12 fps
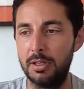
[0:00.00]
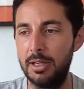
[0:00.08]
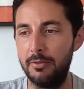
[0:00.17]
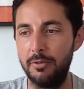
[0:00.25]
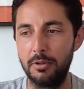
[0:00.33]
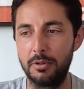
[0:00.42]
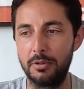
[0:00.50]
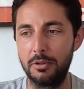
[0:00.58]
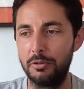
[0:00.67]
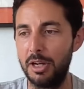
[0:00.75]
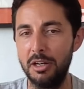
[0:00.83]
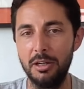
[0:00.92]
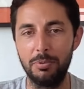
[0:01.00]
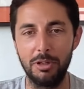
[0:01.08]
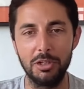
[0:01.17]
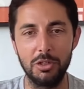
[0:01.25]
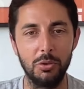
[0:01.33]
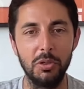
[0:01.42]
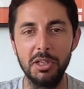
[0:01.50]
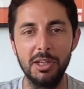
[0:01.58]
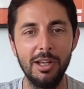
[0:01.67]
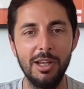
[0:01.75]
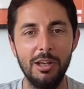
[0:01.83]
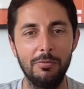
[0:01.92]
had never created a plush toy.
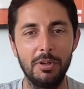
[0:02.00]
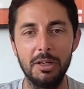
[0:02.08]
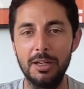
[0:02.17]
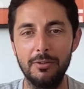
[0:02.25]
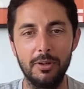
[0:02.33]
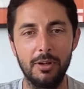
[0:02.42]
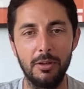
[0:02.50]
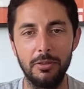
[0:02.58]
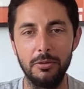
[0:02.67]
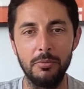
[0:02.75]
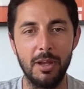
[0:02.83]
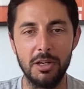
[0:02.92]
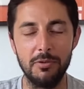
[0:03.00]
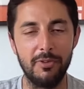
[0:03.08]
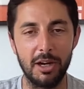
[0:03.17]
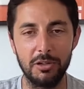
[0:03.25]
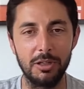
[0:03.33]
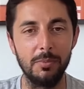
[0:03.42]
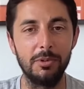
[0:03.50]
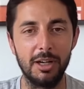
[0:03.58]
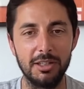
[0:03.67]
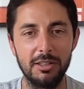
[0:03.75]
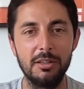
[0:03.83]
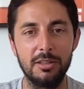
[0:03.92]
We had never gone through manufacturing
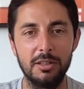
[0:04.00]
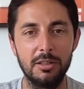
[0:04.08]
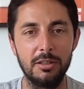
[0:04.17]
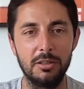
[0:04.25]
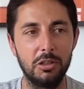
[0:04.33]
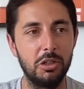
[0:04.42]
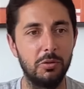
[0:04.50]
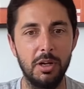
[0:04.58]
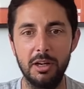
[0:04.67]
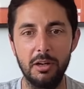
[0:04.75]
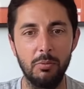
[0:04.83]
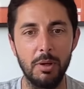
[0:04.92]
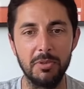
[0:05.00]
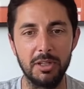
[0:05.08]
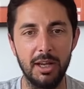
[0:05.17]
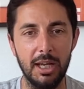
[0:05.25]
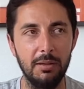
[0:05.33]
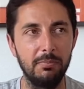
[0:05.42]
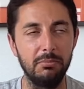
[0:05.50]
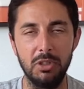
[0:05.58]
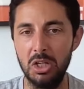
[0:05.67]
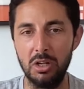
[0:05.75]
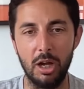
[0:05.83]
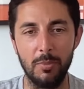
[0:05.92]
processes, created a website,
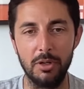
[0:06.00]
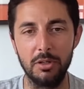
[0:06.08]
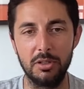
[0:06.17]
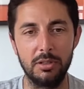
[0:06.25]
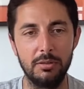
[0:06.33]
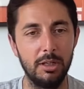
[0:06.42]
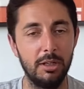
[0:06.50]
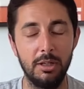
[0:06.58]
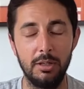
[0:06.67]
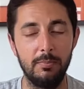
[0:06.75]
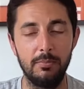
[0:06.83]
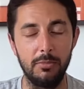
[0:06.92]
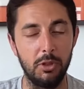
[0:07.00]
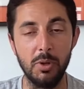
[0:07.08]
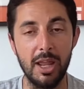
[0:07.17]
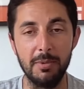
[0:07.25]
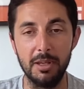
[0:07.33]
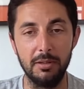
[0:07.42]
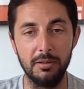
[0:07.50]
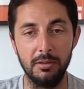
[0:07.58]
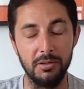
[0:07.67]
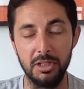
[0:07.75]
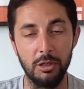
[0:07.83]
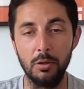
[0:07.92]
e-commerce, you name it.
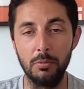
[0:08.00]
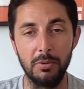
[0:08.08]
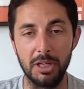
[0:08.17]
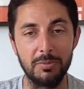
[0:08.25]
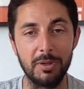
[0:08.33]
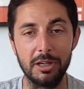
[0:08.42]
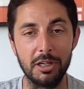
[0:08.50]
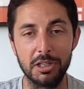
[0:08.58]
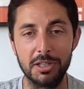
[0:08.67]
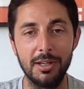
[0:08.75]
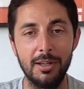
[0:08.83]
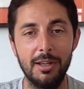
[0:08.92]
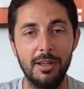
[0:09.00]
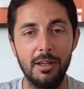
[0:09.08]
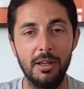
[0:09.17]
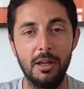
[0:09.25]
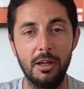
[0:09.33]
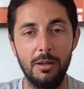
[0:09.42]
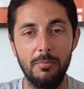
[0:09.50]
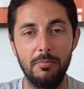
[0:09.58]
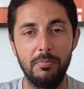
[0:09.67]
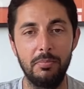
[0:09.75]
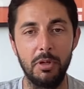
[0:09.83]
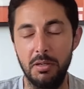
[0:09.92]
Zero experience,
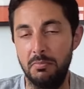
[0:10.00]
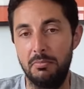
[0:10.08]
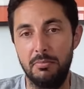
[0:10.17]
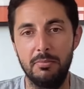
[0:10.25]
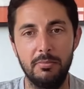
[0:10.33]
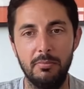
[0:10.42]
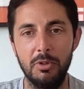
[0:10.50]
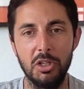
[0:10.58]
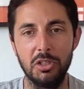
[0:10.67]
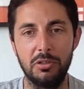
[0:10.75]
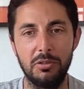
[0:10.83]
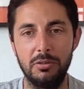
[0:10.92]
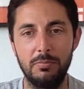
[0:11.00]
um, but we just